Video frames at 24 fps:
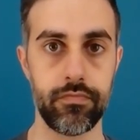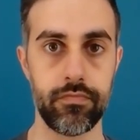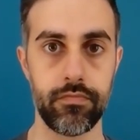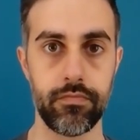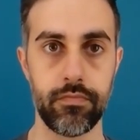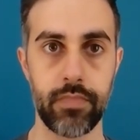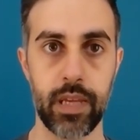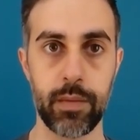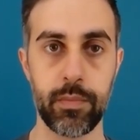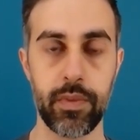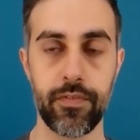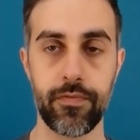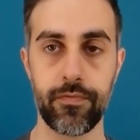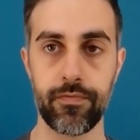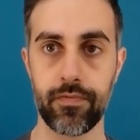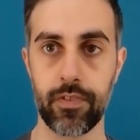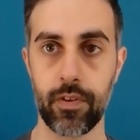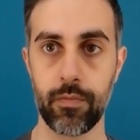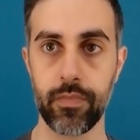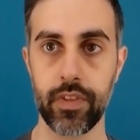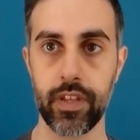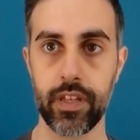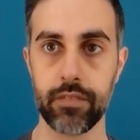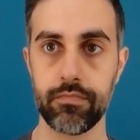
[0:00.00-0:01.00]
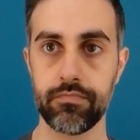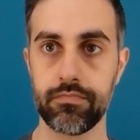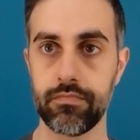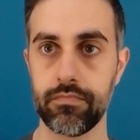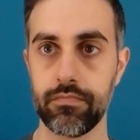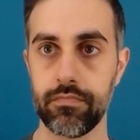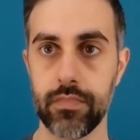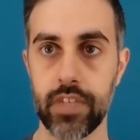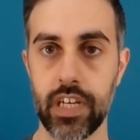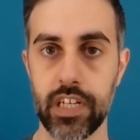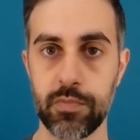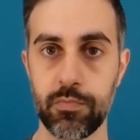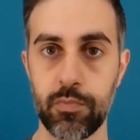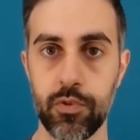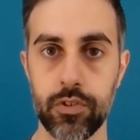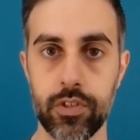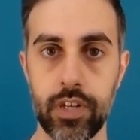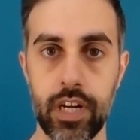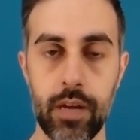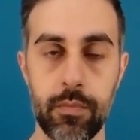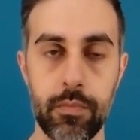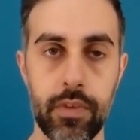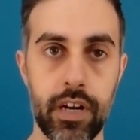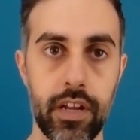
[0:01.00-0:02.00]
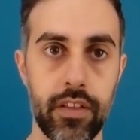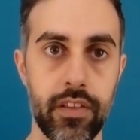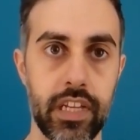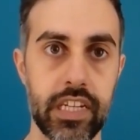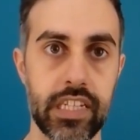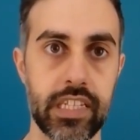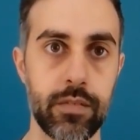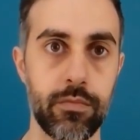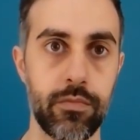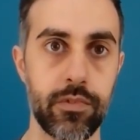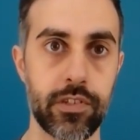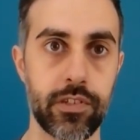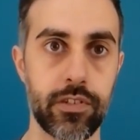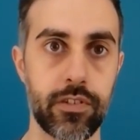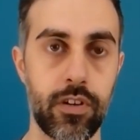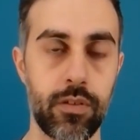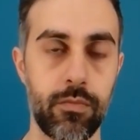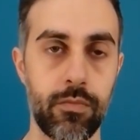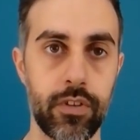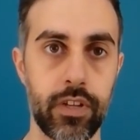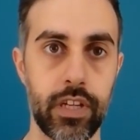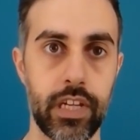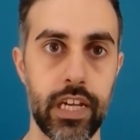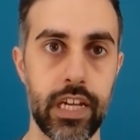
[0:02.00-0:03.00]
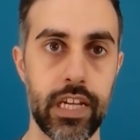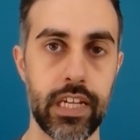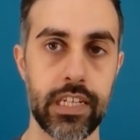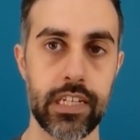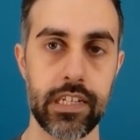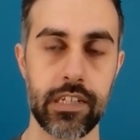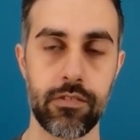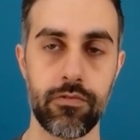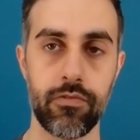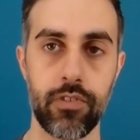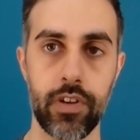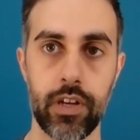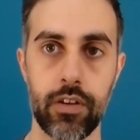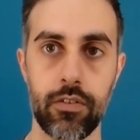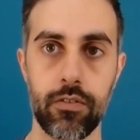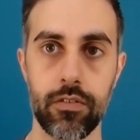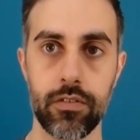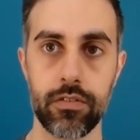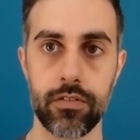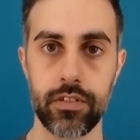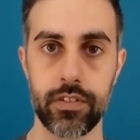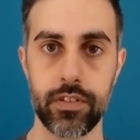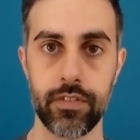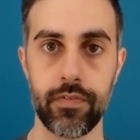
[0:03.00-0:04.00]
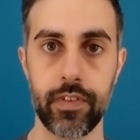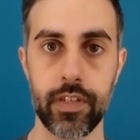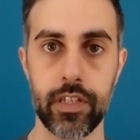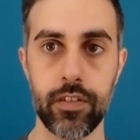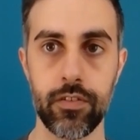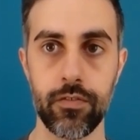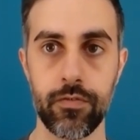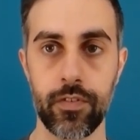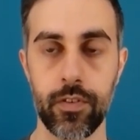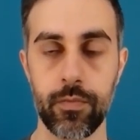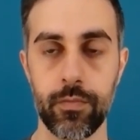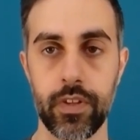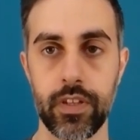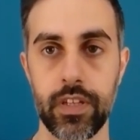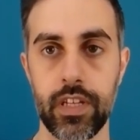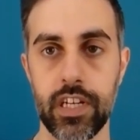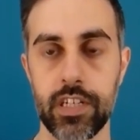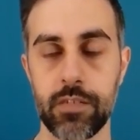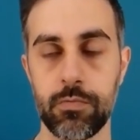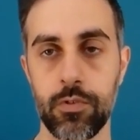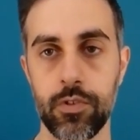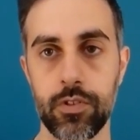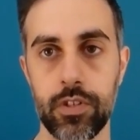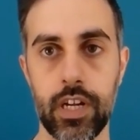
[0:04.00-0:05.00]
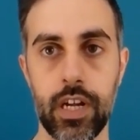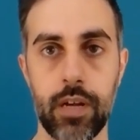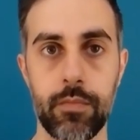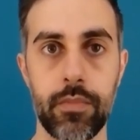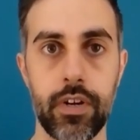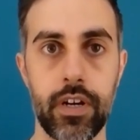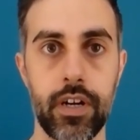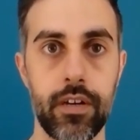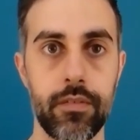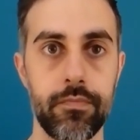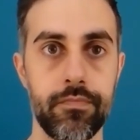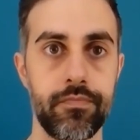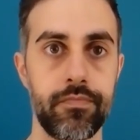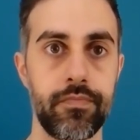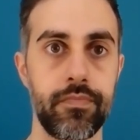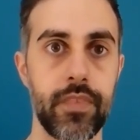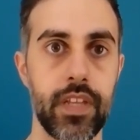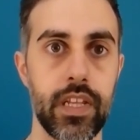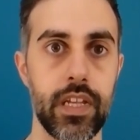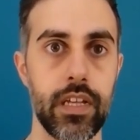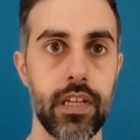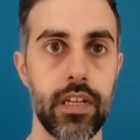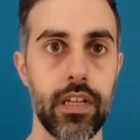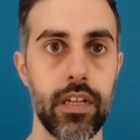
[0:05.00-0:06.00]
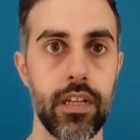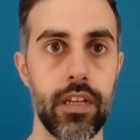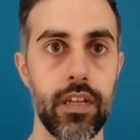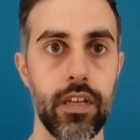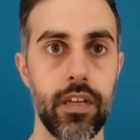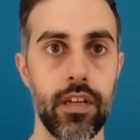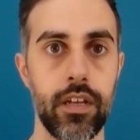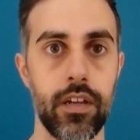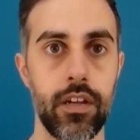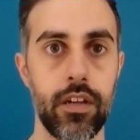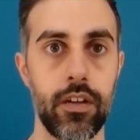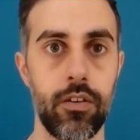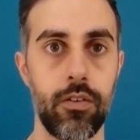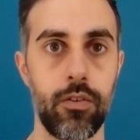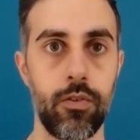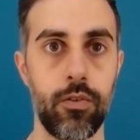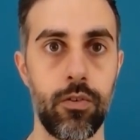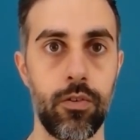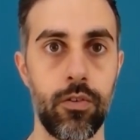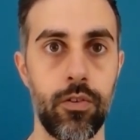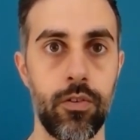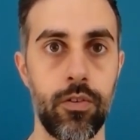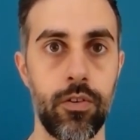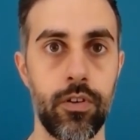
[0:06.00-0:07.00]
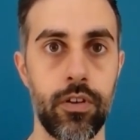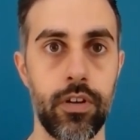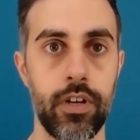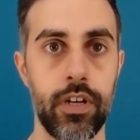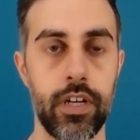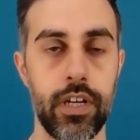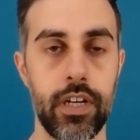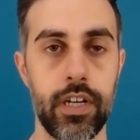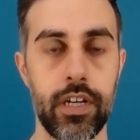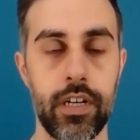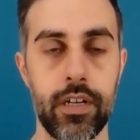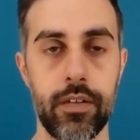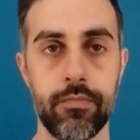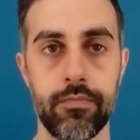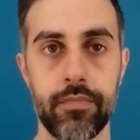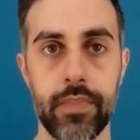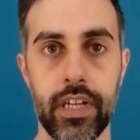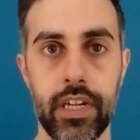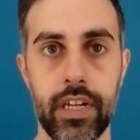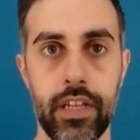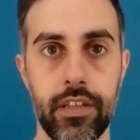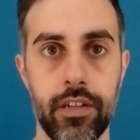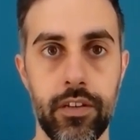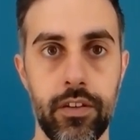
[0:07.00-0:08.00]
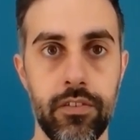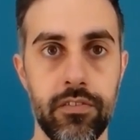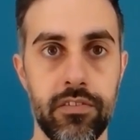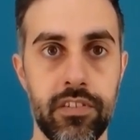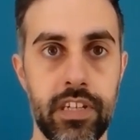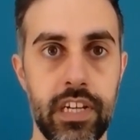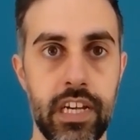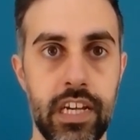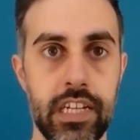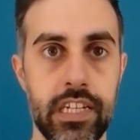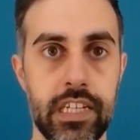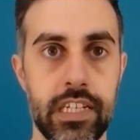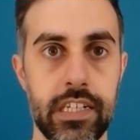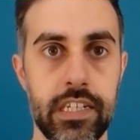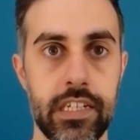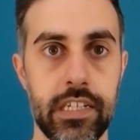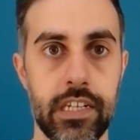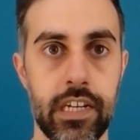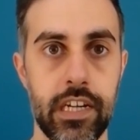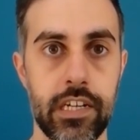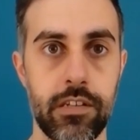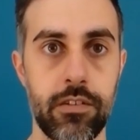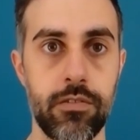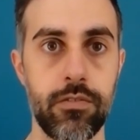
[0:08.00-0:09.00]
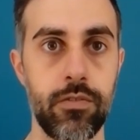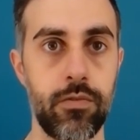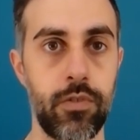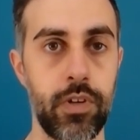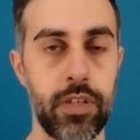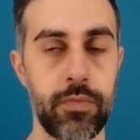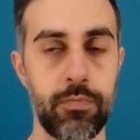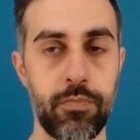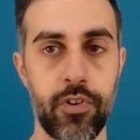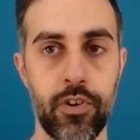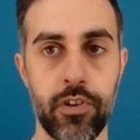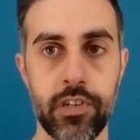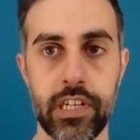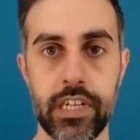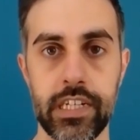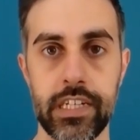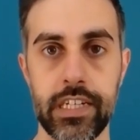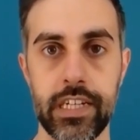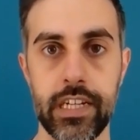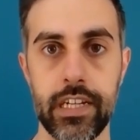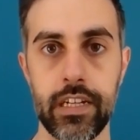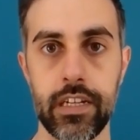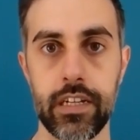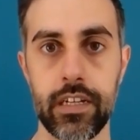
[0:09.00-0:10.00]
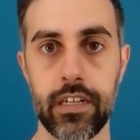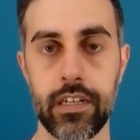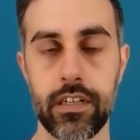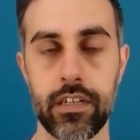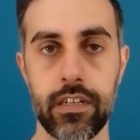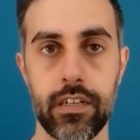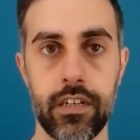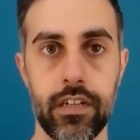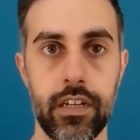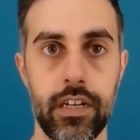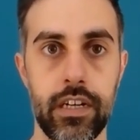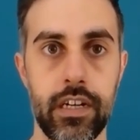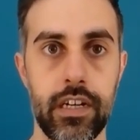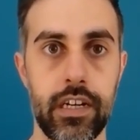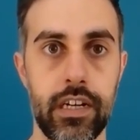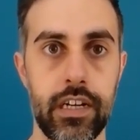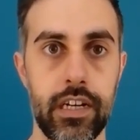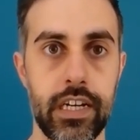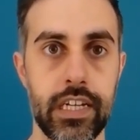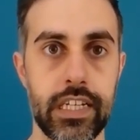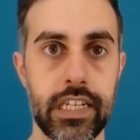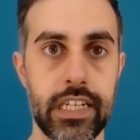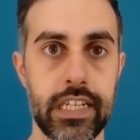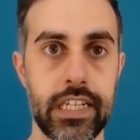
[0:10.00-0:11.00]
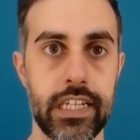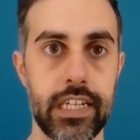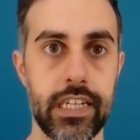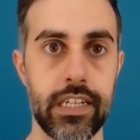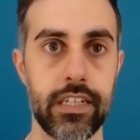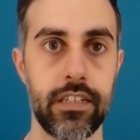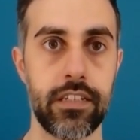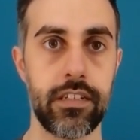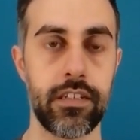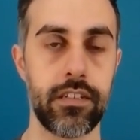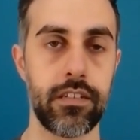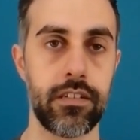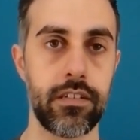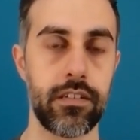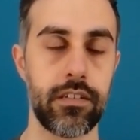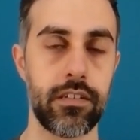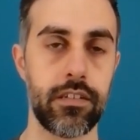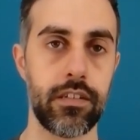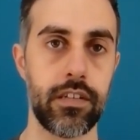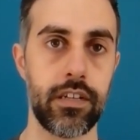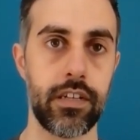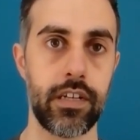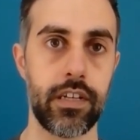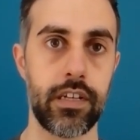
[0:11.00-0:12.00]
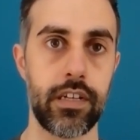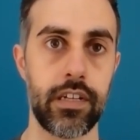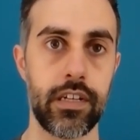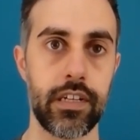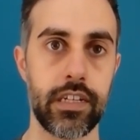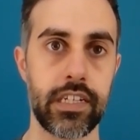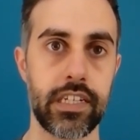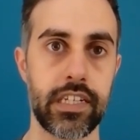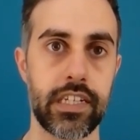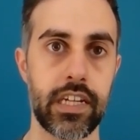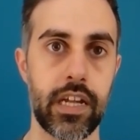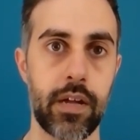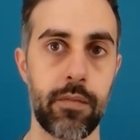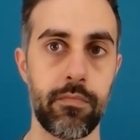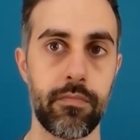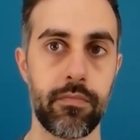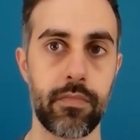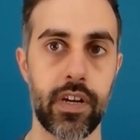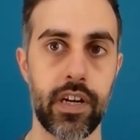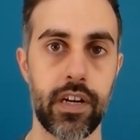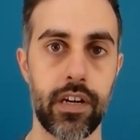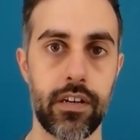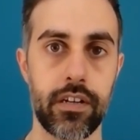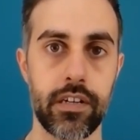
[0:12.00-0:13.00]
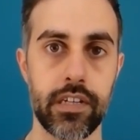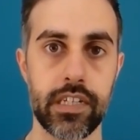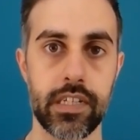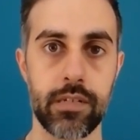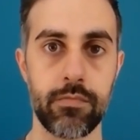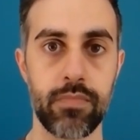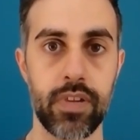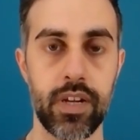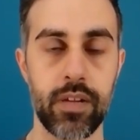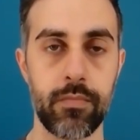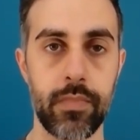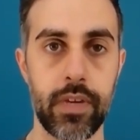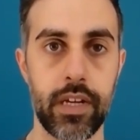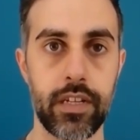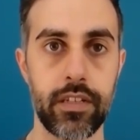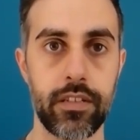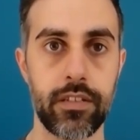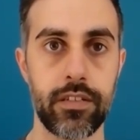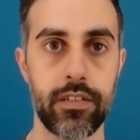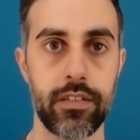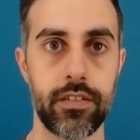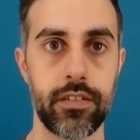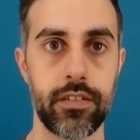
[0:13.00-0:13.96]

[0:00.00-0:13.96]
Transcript: maybe from the dashboard camera. That's the most common case, to record the video from the dashboard camera. Or another use case has to do with processing. As I said, some cars implement